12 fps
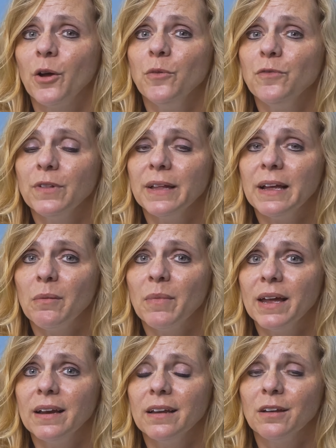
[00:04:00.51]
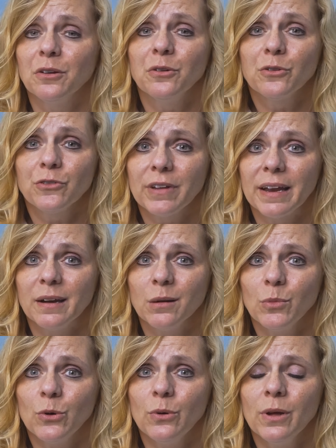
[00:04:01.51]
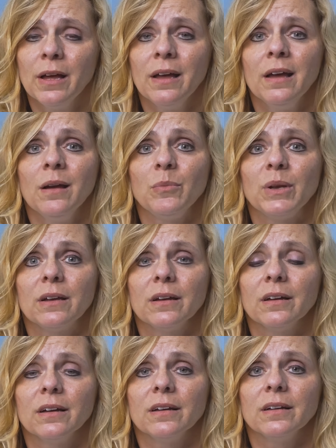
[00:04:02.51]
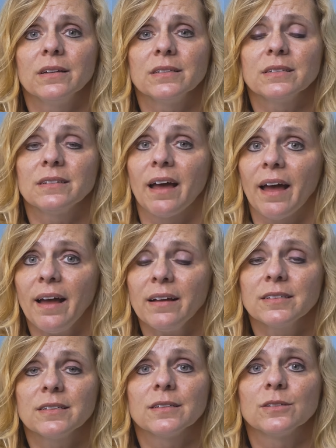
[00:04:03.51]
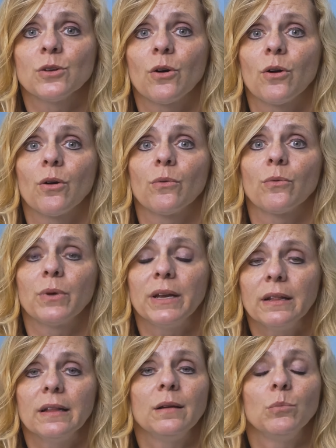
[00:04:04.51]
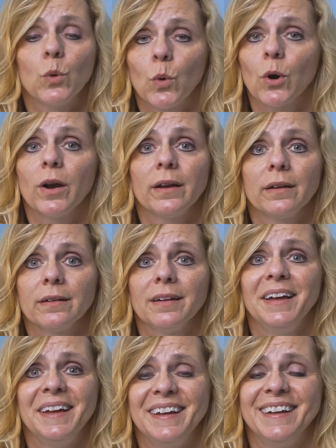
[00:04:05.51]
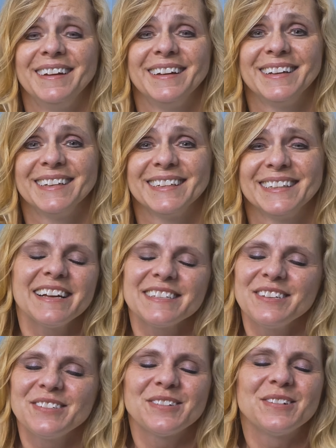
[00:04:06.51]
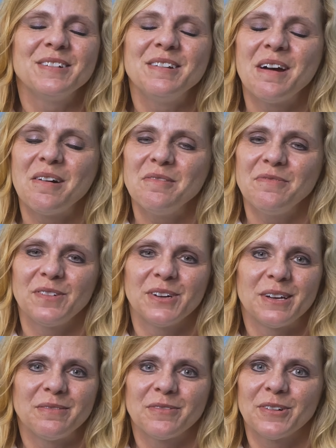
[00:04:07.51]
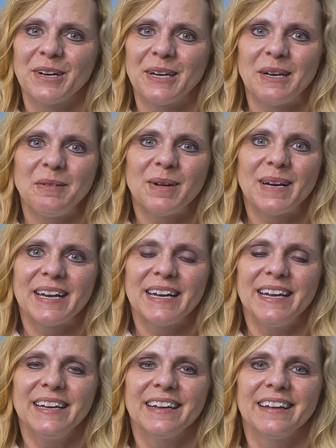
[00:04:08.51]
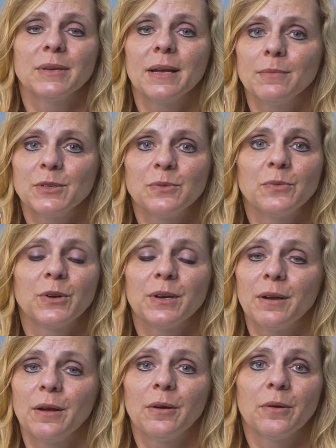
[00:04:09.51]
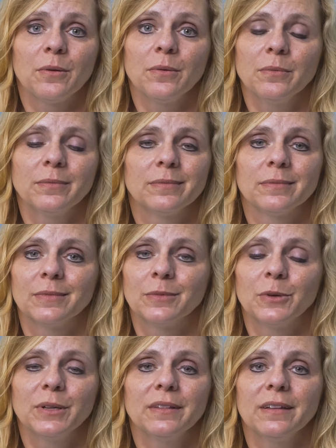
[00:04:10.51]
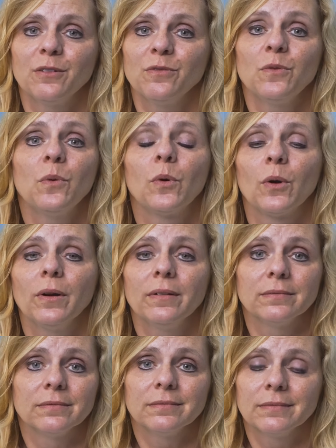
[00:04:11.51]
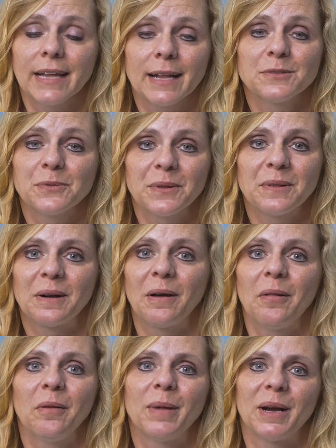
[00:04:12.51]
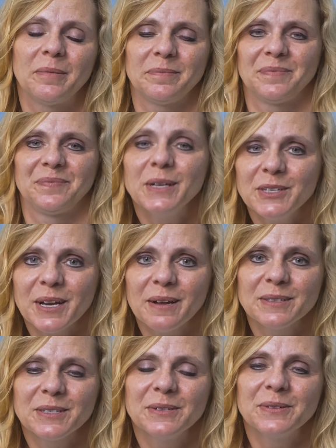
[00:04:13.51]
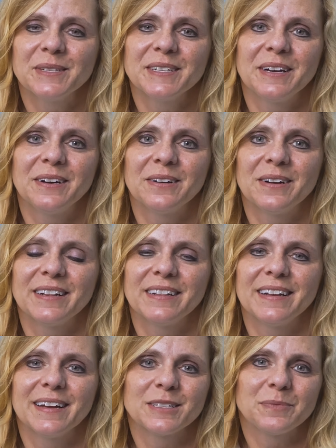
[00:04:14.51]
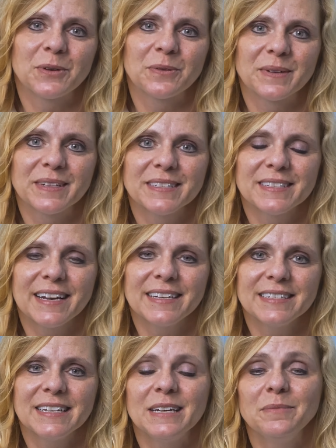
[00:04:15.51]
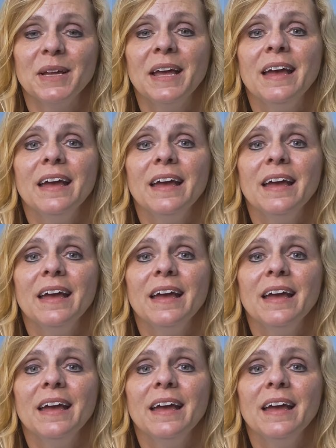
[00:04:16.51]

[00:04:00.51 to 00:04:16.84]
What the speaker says: Hopefully I made it understandable, because taxes are really boring. Taxes are no fun for anybody. Sometimes you want to know what they're for, and that's what they're all about. Reach out to us here at the Expert Real Estate Team.